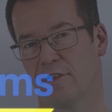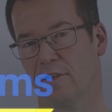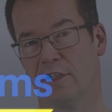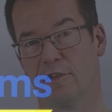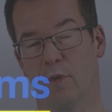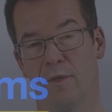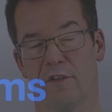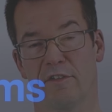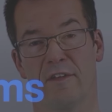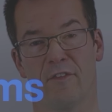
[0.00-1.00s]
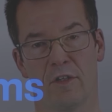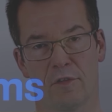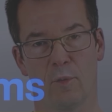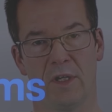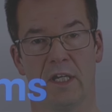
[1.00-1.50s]
to this one that's given us
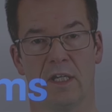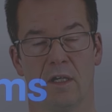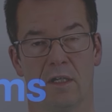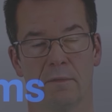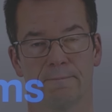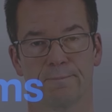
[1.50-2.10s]
a winning car?